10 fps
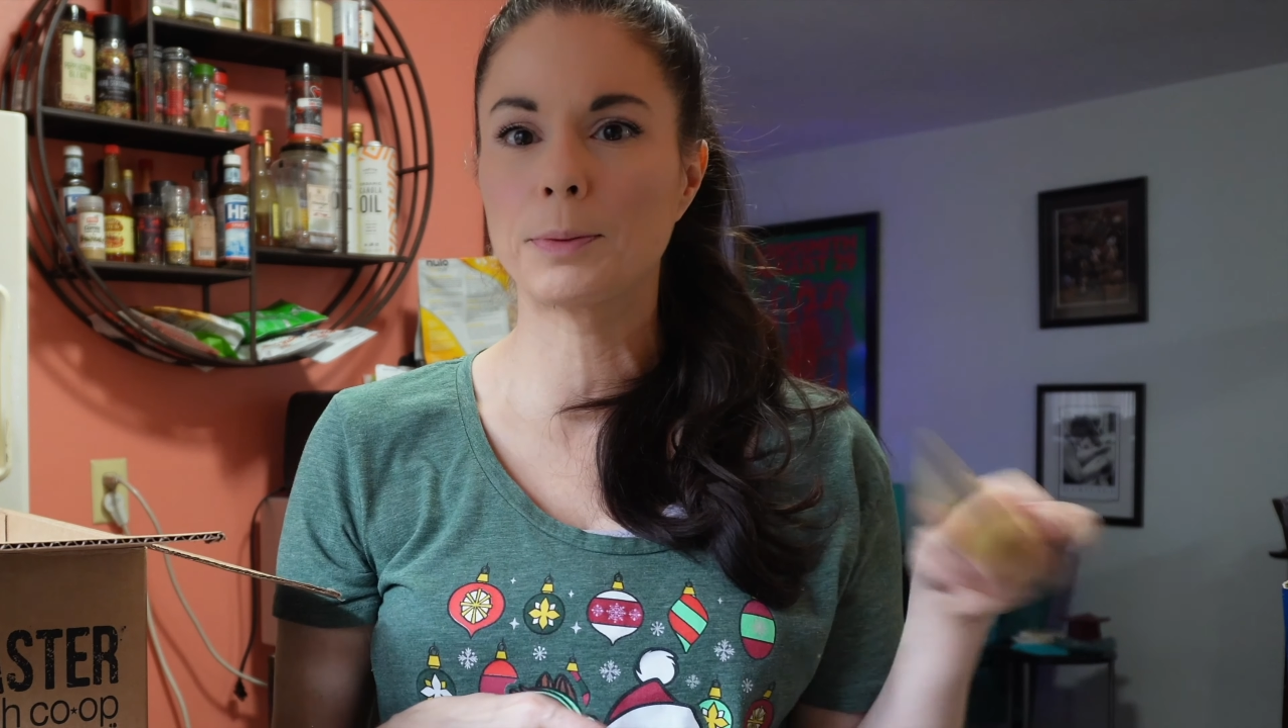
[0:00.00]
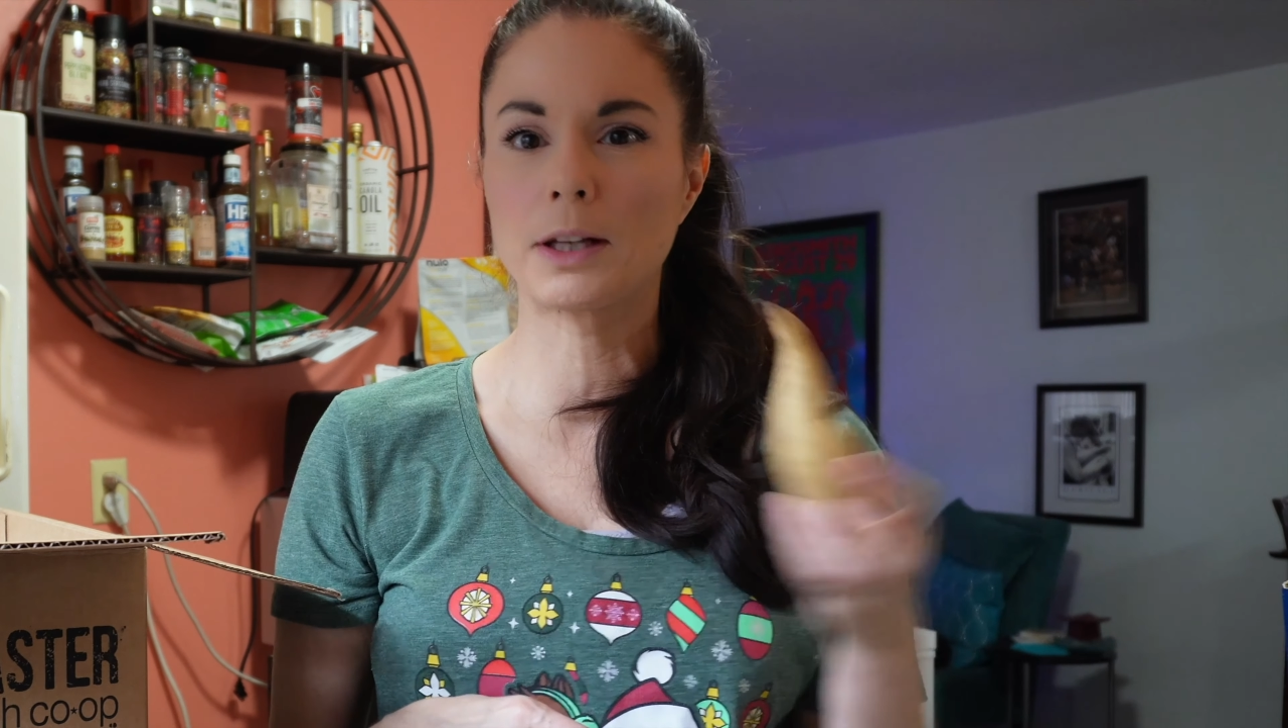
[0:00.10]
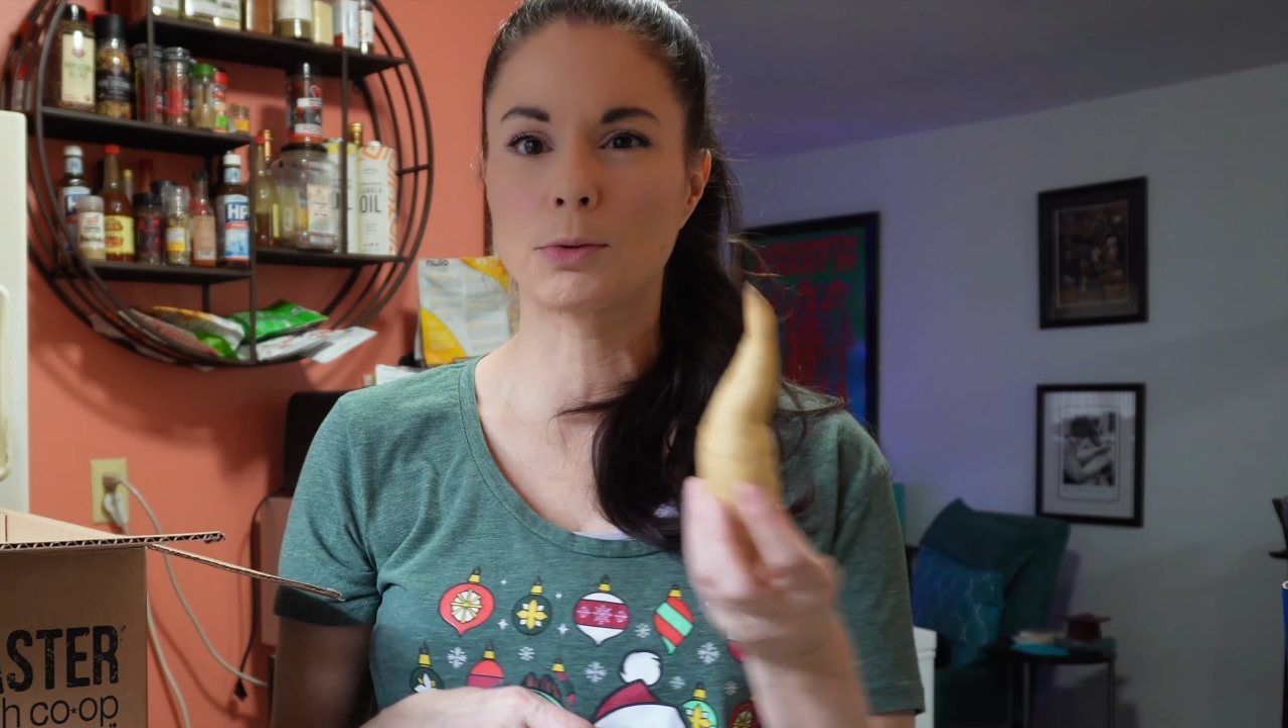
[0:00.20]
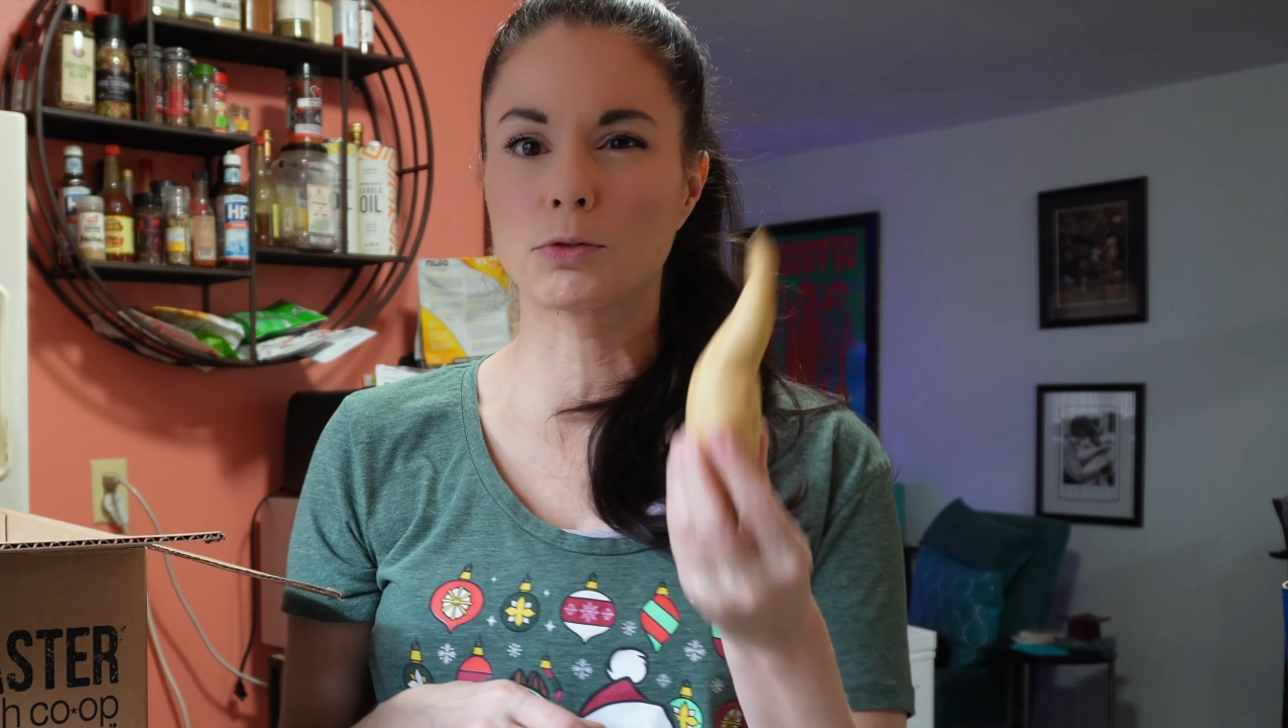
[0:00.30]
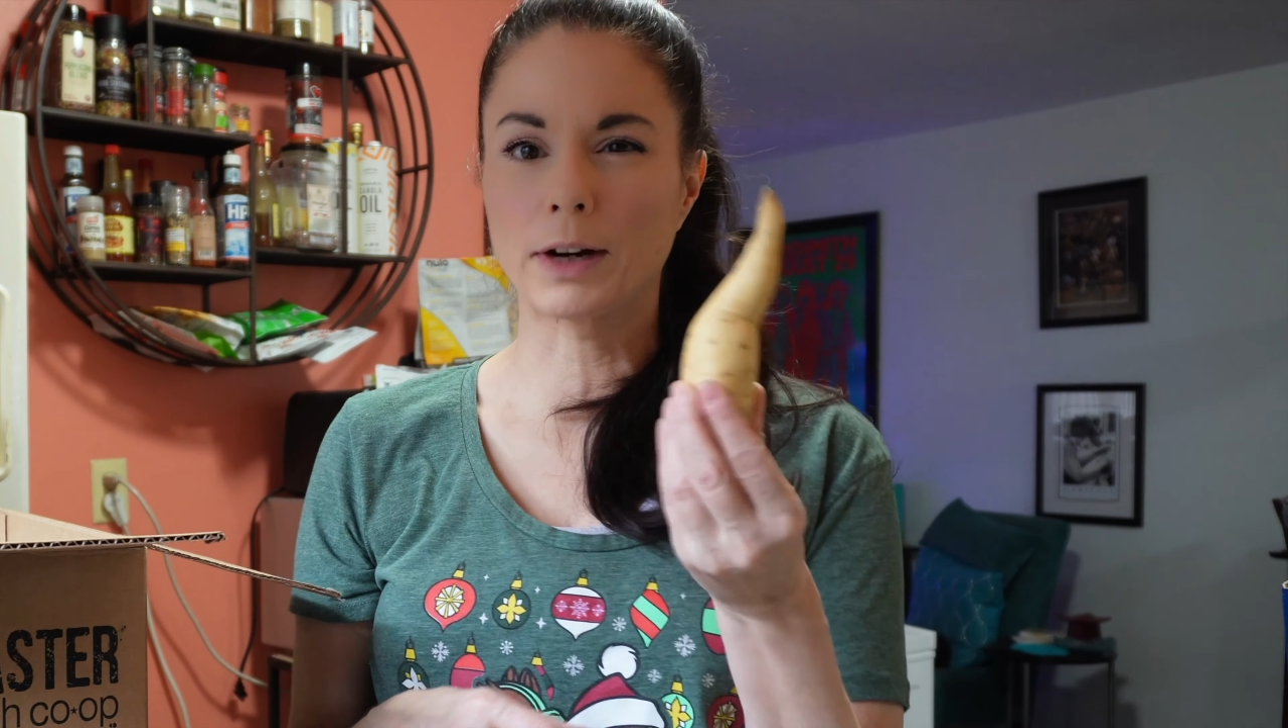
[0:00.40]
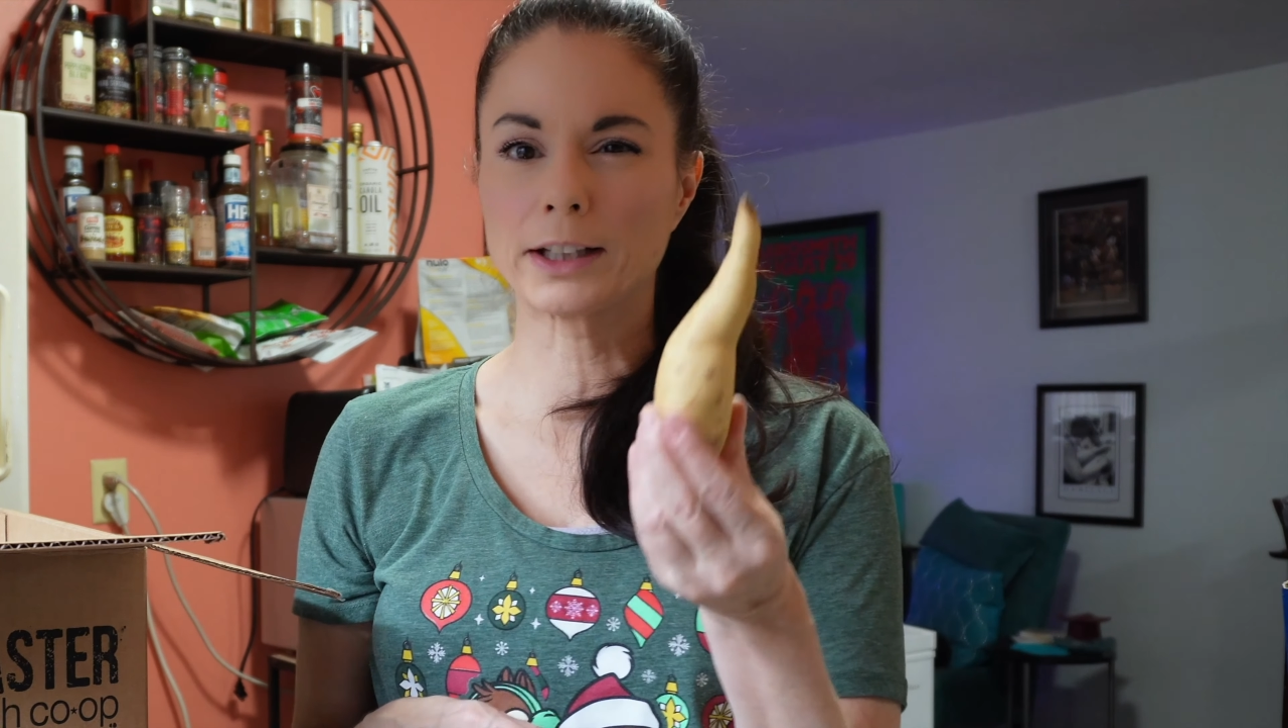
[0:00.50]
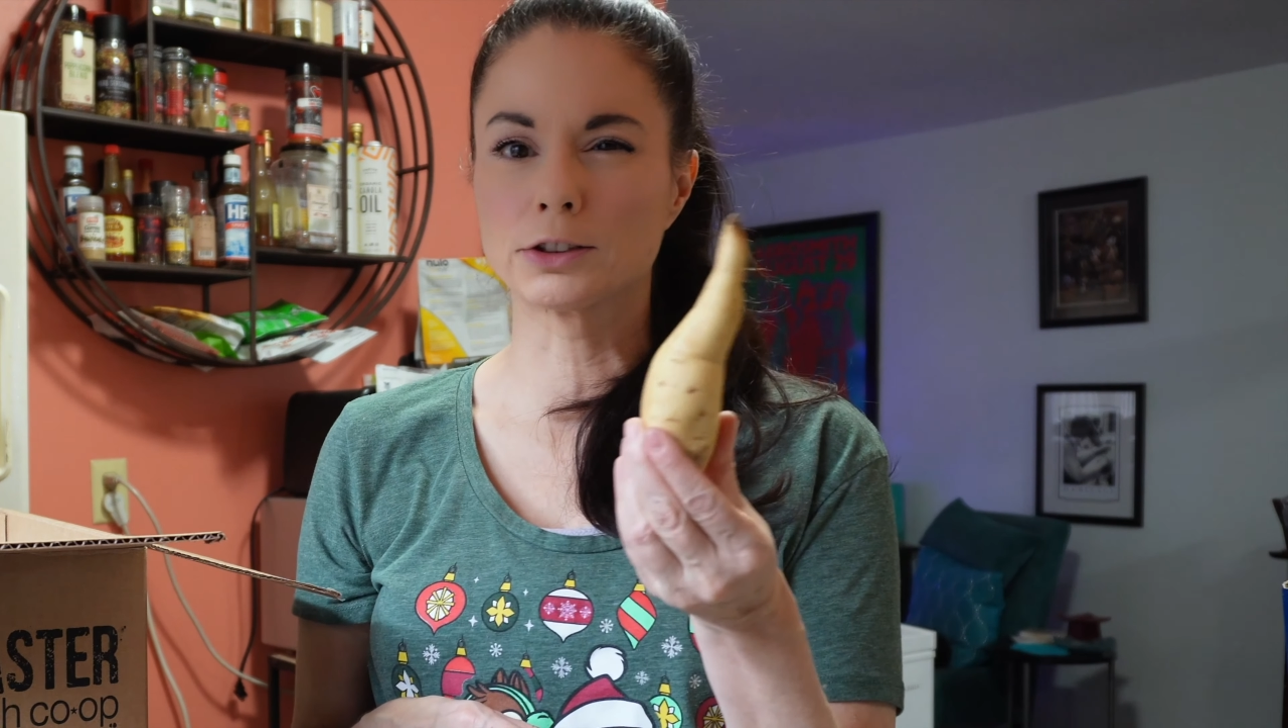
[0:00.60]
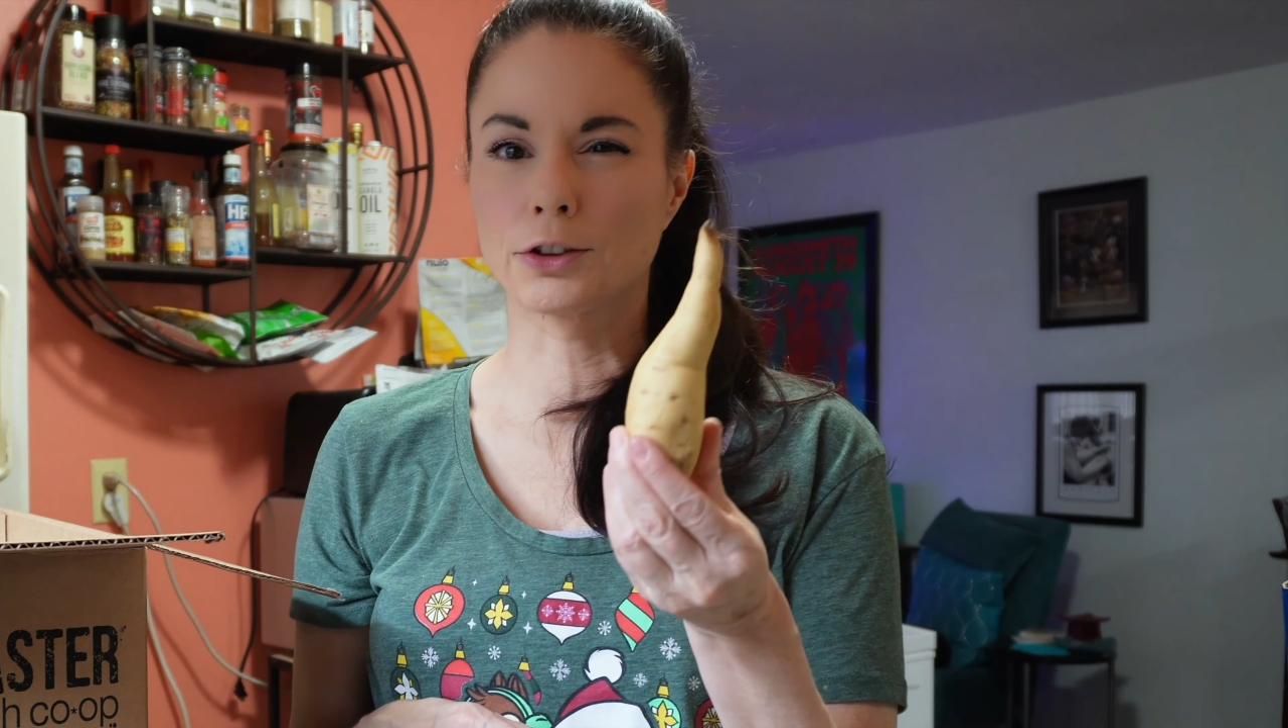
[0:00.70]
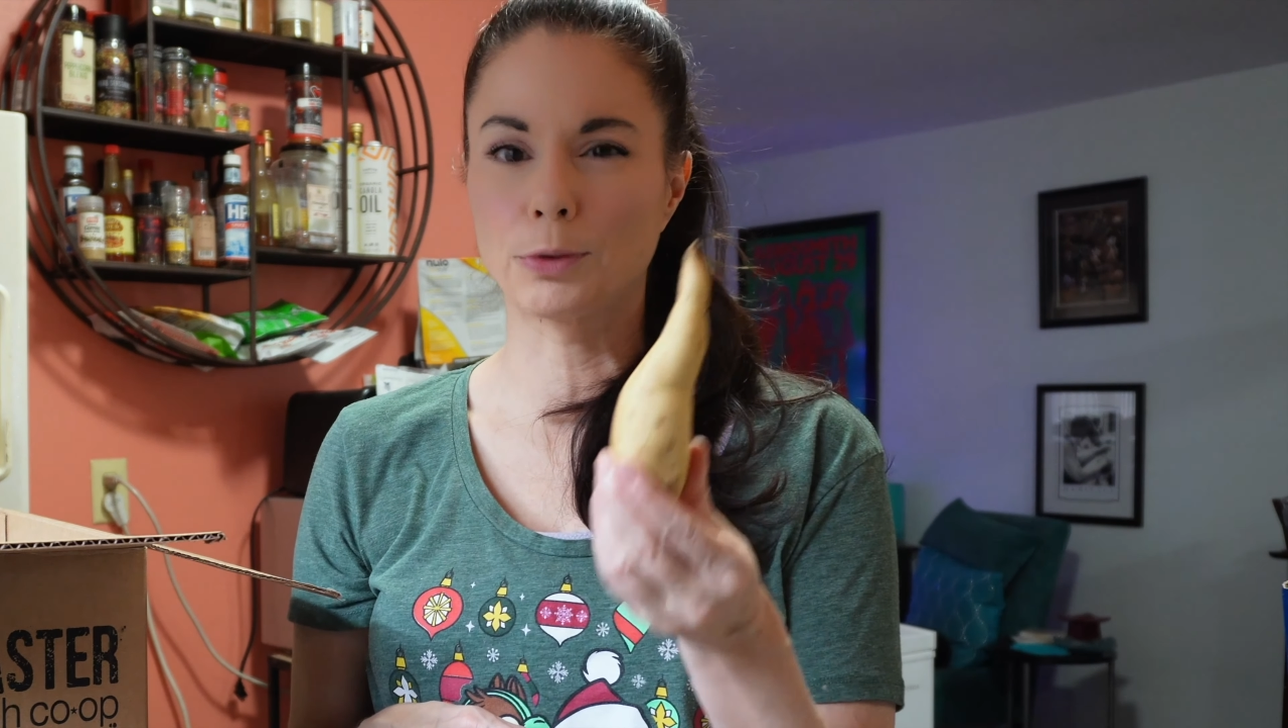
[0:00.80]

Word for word: but they were regular